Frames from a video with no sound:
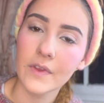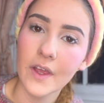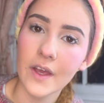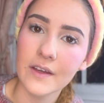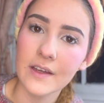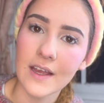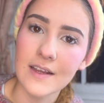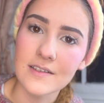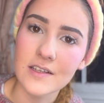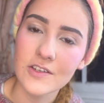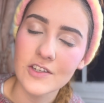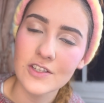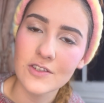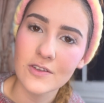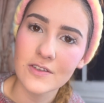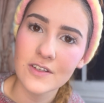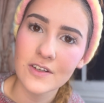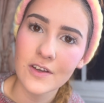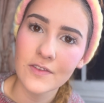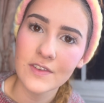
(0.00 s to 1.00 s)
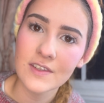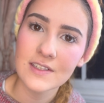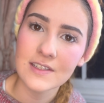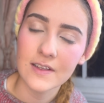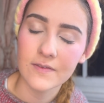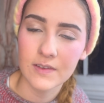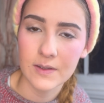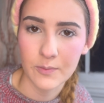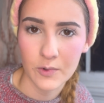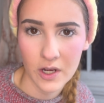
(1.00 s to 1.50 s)
Okay, so she's also got this
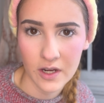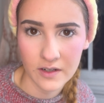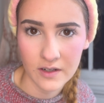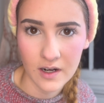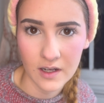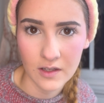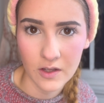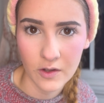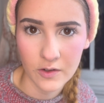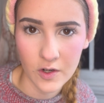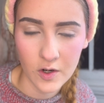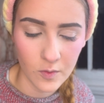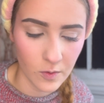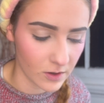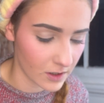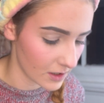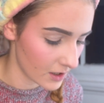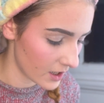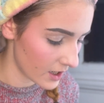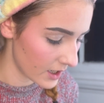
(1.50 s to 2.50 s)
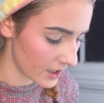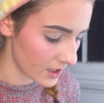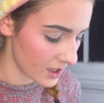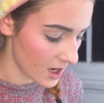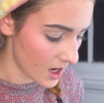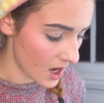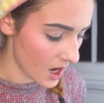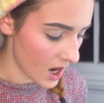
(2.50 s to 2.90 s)
lovely brown color on her waterline.